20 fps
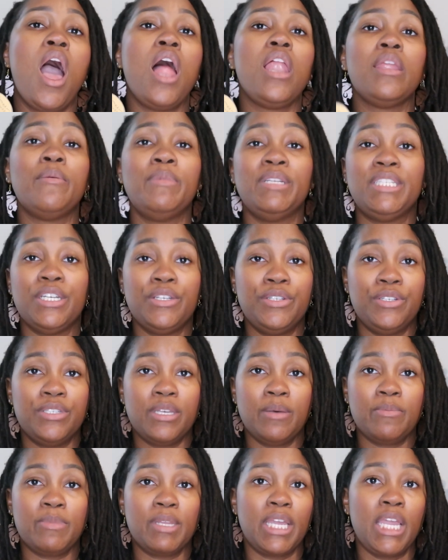Let me tell you
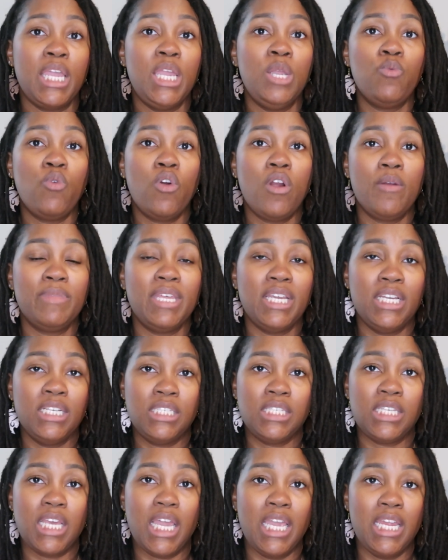something. He warmed
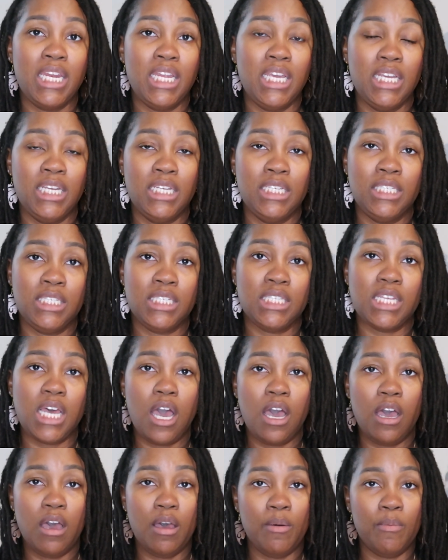this in his
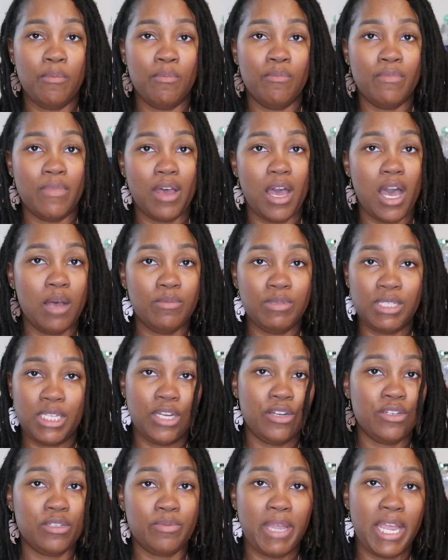
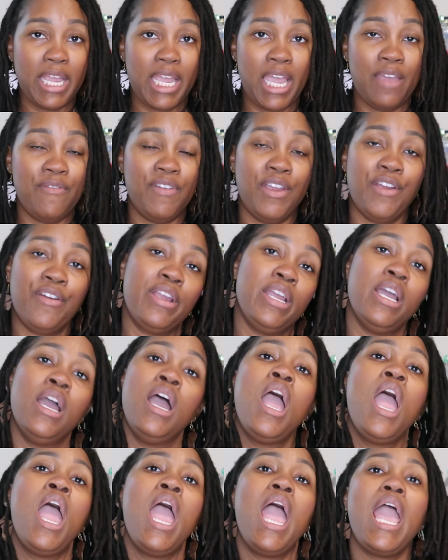upstairs man cave area,
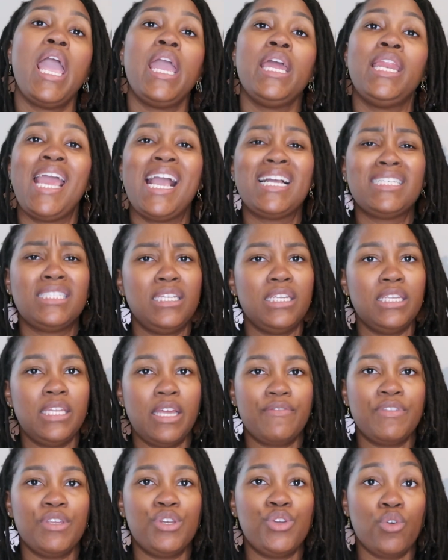and he accidentally
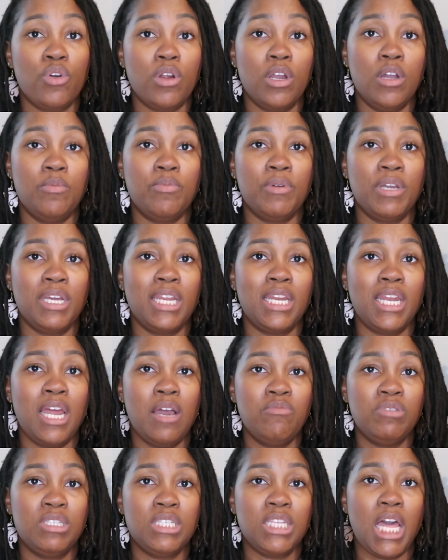left the door open. And
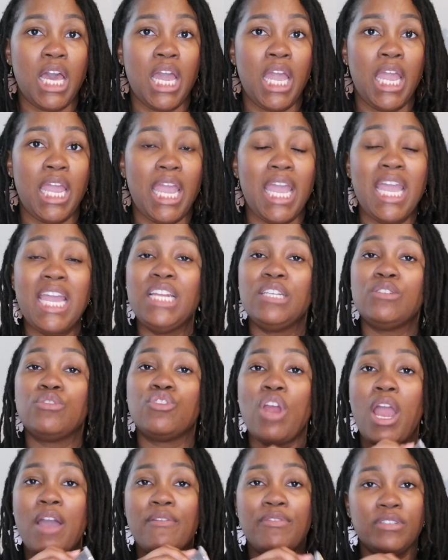I was like, it
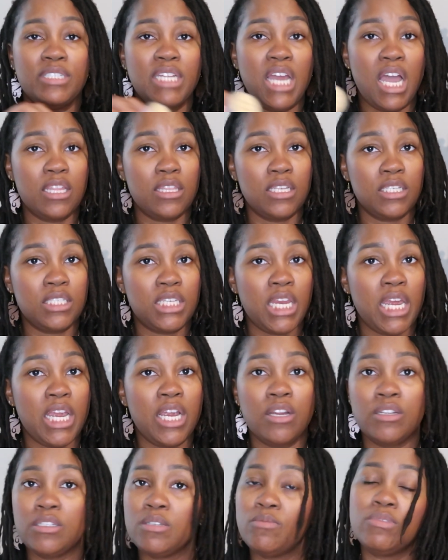traveled down the
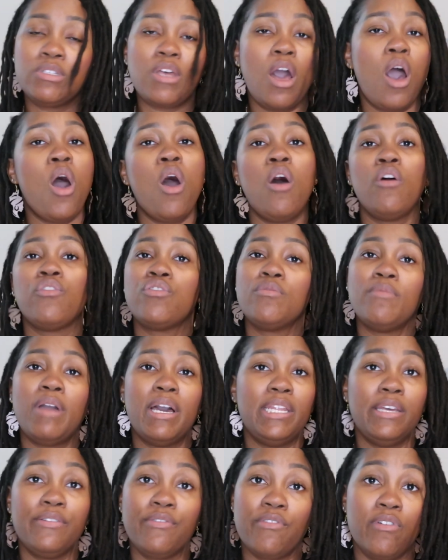stairs and was all through
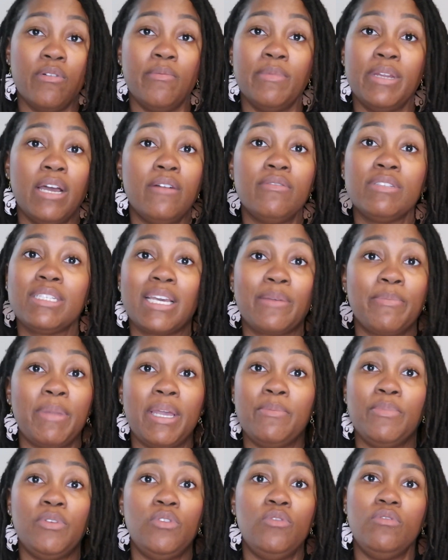my living room. And I was like,
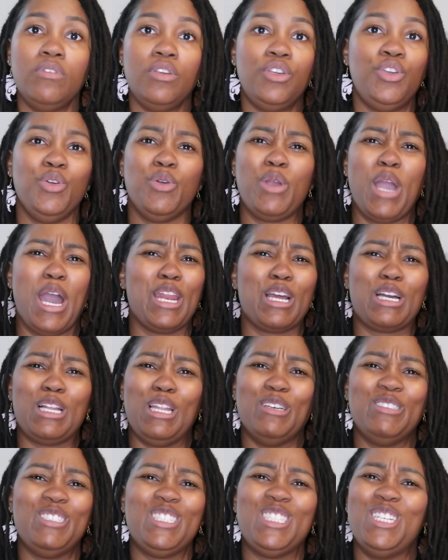babe, you gotta
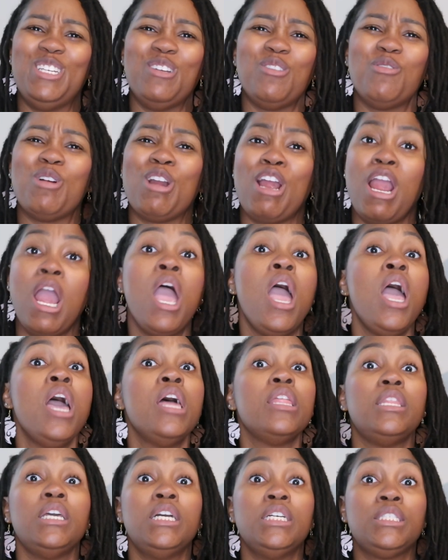close the door.
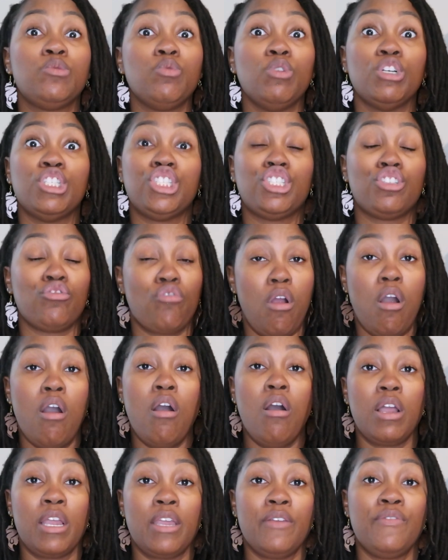This was
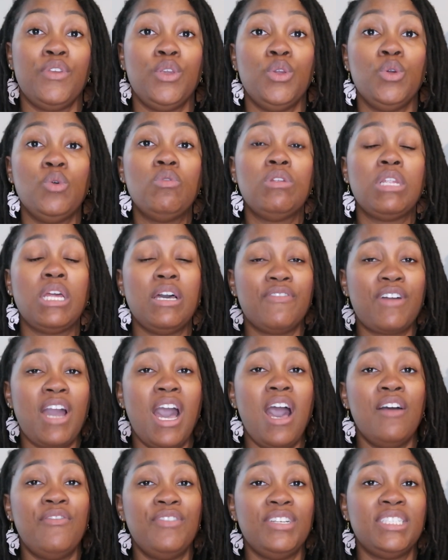strong. If you love
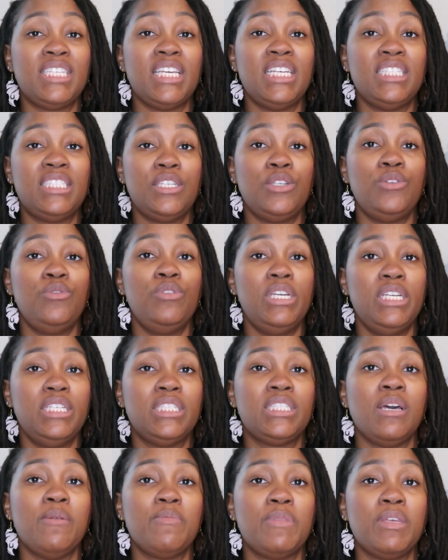coffee scents and you
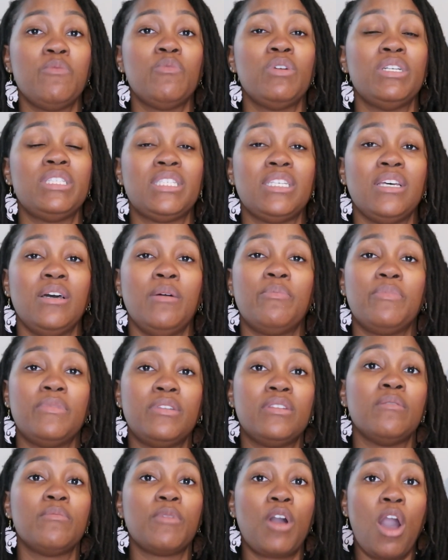need something with
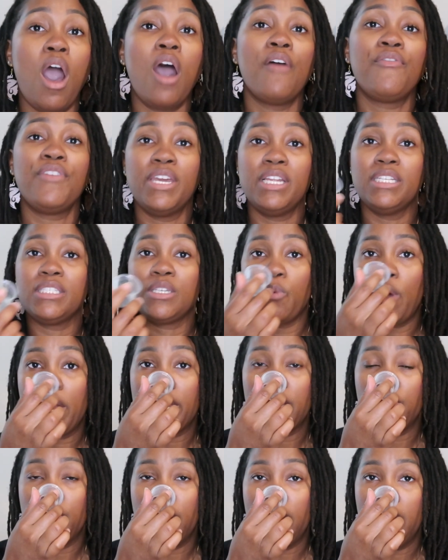some coffee in it to
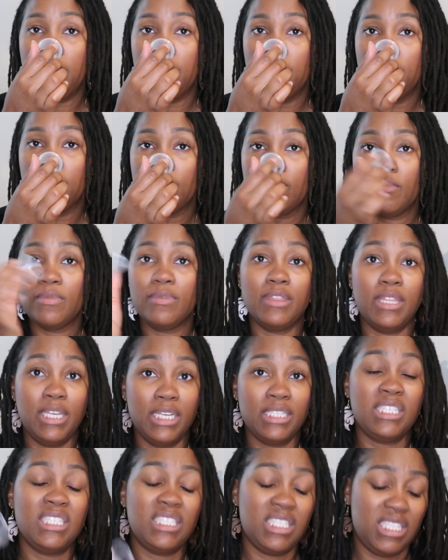wake you up,
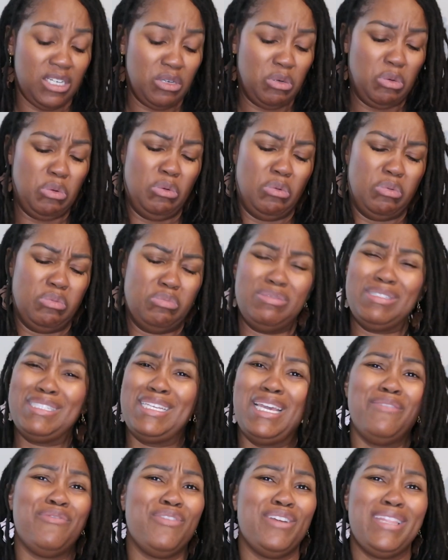this is the
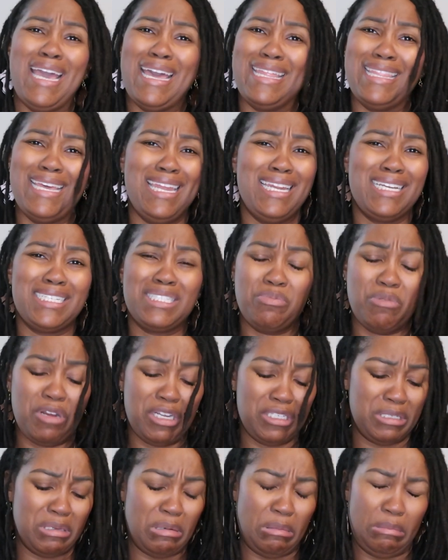scent for that. That
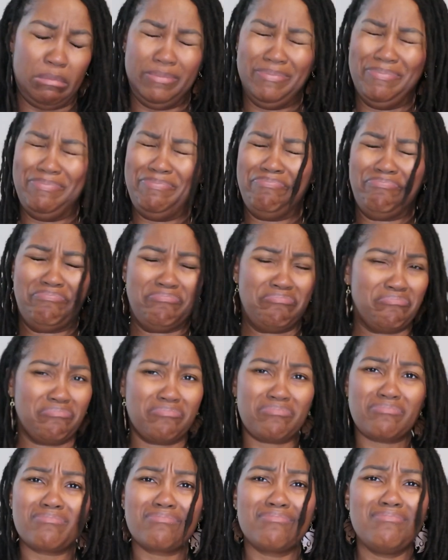espresso.
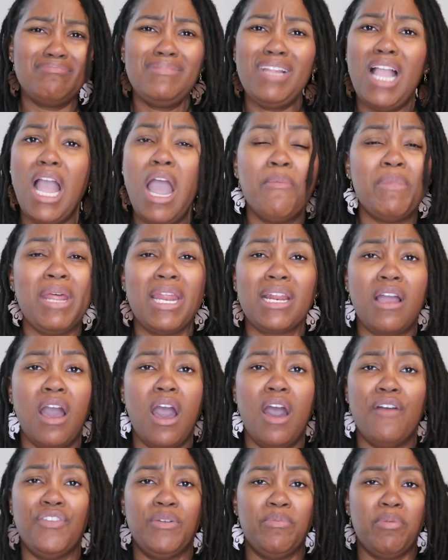I'm not a
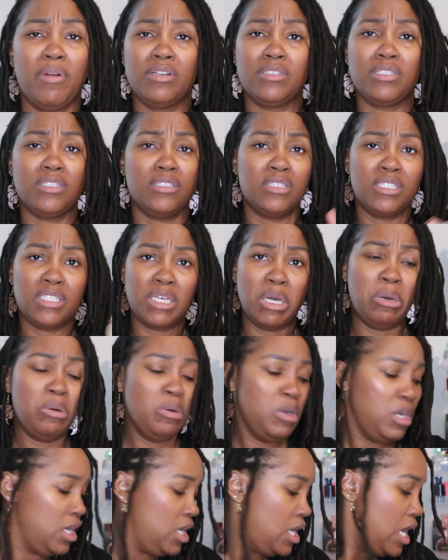coffee person,
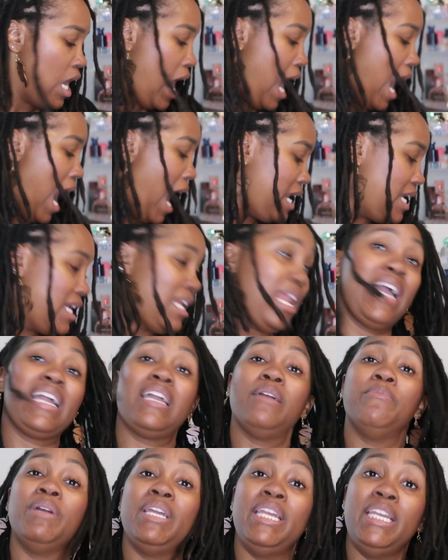so I didn't
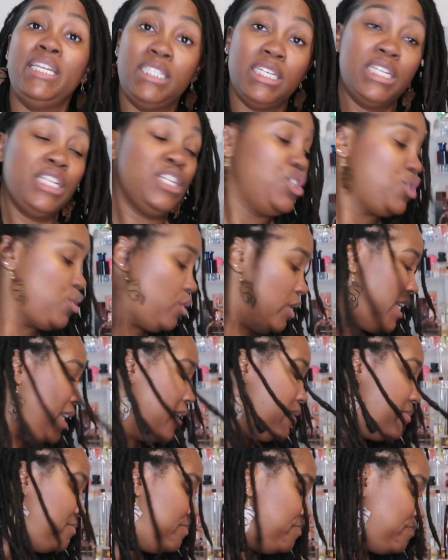like it, but he did enjoy
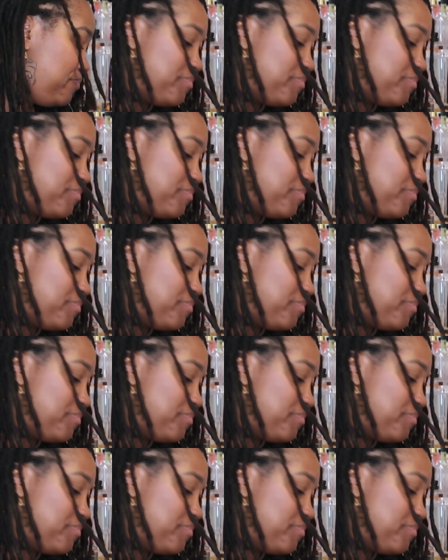it.